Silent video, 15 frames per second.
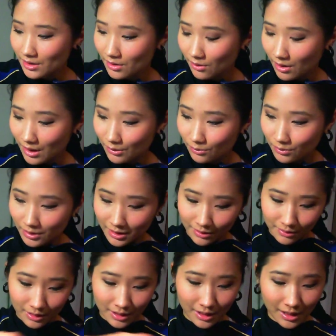So I
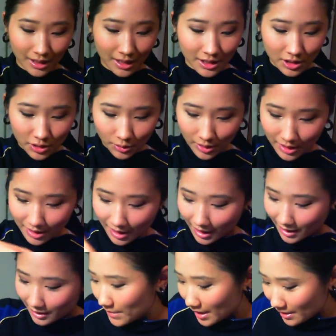really enjoyed
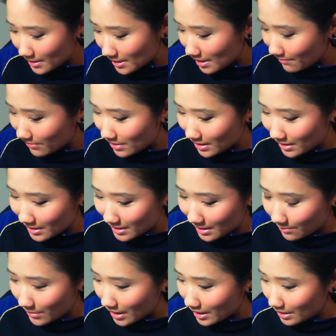that. Next, I've got
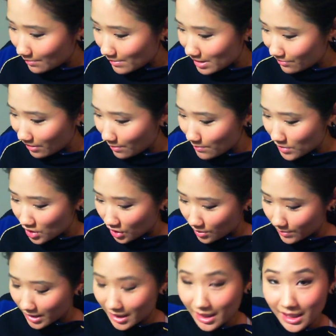some items from
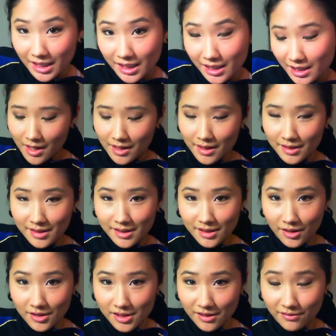Derma-E. This is
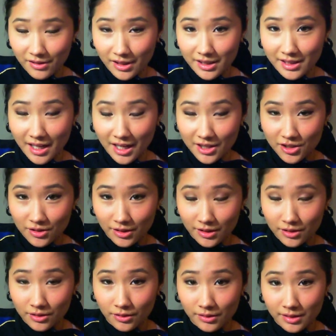also a very natural and
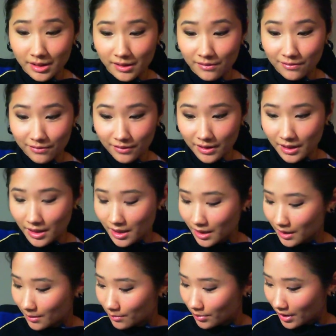cruelty-free
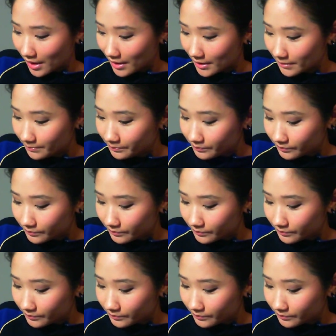brand.